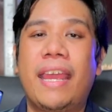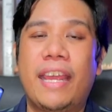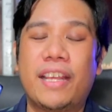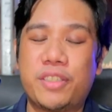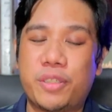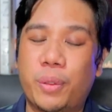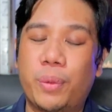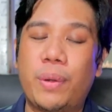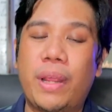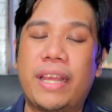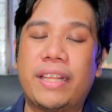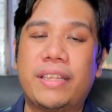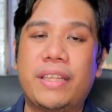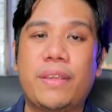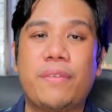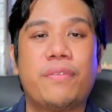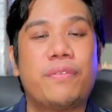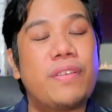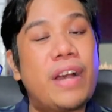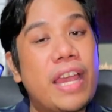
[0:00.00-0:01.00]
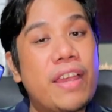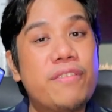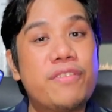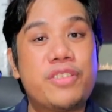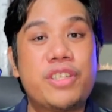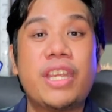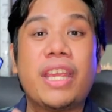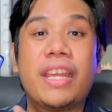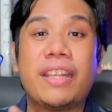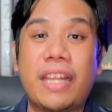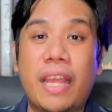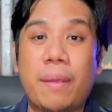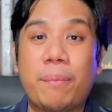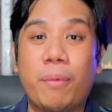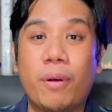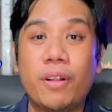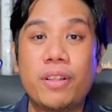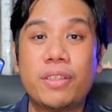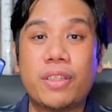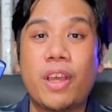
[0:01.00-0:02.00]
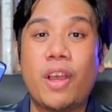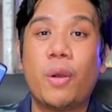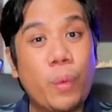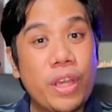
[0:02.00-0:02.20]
it's already 5G enabled,